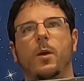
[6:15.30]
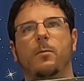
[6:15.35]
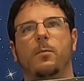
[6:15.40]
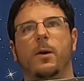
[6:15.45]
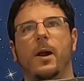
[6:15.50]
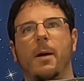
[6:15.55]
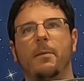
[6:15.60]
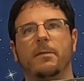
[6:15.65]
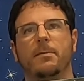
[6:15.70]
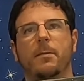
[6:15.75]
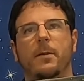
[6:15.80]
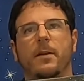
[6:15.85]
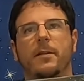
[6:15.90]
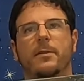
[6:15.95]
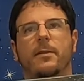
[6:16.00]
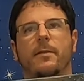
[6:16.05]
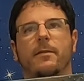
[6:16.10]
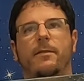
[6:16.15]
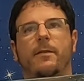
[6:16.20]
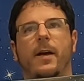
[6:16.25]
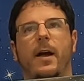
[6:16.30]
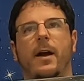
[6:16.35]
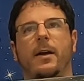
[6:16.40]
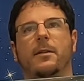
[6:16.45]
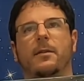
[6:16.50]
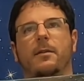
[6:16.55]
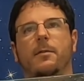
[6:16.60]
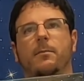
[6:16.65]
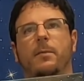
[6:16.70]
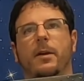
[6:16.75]
Perhaps because of
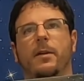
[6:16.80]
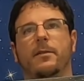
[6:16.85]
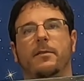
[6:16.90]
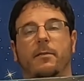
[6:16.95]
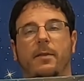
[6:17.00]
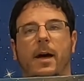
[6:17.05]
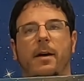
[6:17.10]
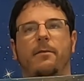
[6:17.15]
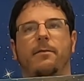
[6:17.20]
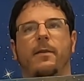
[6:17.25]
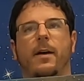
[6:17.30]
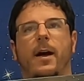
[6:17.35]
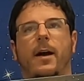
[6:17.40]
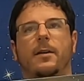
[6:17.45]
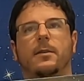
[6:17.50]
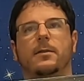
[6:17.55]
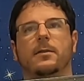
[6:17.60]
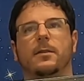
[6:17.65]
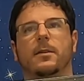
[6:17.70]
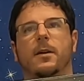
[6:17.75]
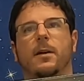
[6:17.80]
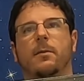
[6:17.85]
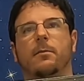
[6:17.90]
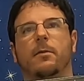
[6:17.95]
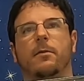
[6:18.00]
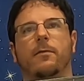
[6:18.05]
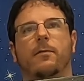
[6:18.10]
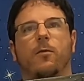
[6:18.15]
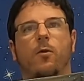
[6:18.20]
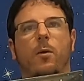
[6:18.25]
that fact,
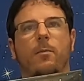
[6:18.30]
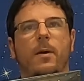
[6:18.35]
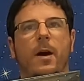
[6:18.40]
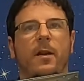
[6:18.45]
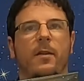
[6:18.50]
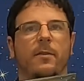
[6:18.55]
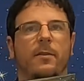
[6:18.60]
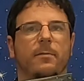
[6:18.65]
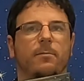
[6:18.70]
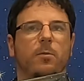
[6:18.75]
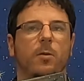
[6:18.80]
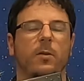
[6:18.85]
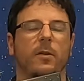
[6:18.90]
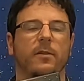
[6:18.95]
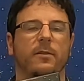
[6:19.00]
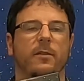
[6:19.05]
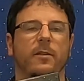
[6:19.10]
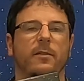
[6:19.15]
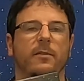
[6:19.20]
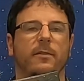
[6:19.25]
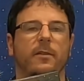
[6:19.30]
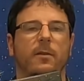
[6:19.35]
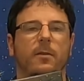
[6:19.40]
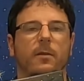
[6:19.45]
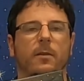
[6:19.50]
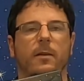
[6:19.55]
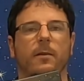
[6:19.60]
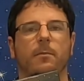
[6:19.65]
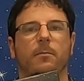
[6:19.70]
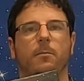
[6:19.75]
the format of this book is
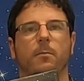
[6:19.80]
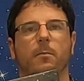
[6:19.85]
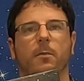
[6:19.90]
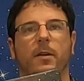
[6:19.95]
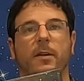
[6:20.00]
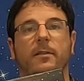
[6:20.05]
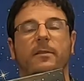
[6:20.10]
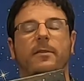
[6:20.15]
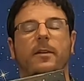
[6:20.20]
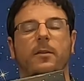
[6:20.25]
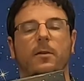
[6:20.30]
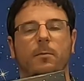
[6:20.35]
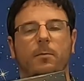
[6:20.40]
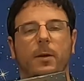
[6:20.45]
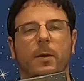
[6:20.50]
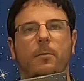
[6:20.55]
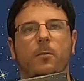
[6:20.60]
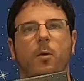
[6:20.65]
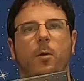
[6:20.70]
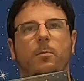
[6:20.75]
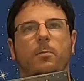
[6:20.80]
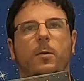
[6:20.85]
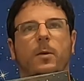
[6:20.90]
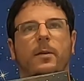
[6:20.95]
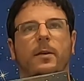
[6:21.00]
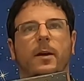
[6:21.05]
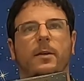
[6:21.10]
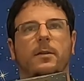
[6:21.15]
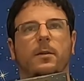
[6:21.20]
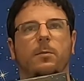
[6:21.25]
considerably more
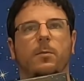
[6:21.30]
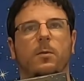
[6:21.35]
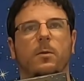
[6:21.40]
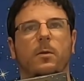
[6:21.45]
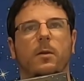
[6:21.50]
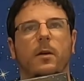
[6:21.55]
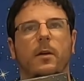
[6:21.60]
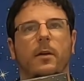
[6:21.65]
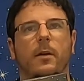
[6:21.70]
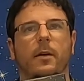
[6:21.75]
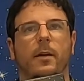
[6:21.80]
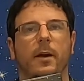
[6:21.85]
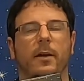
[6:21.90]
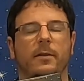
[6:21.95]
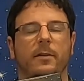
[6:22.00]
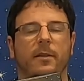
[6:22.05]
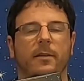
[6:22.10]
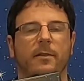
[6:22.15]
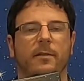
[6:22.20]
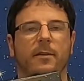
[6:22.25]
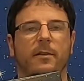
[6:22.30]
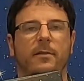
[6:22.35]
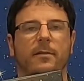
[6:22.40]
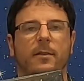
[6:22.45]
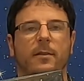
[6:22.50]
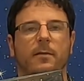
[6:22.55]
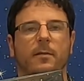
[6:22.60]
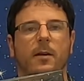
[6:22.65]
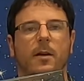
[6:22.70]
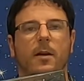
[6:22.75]
predictable and
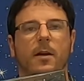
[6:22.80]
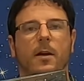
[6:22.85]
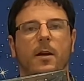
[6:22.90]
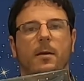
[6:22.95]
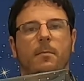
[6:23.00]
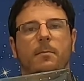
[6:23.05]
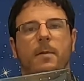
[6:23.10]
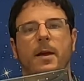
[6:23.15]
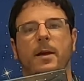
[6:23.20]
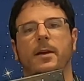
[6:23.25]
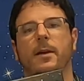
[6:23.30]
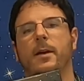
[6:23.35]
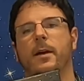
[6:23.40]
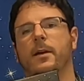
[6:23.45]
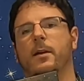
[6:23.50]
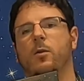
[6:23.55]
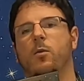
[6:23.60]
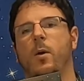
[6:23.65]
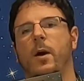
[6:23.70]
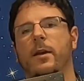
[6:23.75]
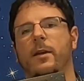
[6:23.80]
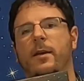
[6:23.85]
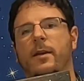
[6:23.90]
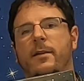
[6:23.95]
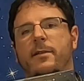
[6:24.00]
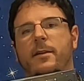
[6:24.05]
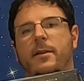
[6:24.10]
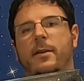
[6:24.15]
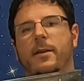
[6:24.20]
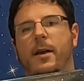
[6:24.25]
consistent, making it quite
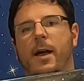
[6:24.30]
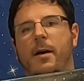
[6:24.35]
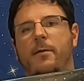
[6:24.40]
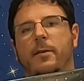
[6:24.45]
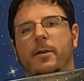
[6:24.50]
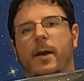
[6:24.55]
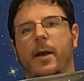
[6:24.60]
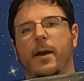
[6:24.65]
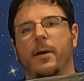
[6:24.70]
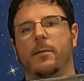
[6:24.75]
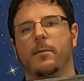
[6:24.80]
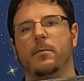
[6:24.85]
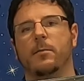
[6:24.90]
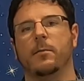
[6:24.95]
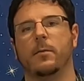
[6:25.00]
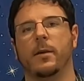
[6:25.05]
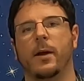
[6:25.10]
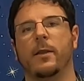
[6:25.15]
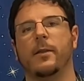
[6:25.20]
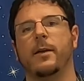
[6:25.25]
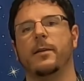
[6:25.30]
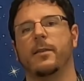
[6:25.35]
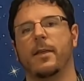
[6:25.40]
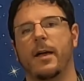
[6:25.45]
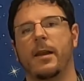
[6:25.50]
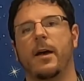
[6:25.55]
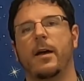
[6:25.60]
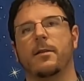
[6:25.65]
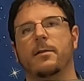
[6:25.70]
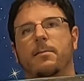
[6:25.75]
easy to navigate, and I like
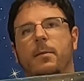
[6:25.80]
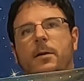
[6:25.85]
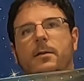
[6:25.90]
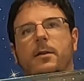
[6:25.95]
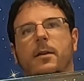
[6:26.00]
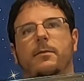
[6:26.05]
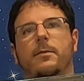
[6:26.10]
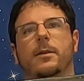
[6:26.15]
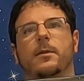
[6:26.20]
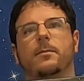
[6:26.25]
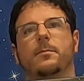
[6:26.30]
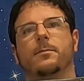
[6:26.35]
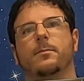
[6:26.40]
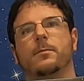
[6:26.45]
that aspect of it.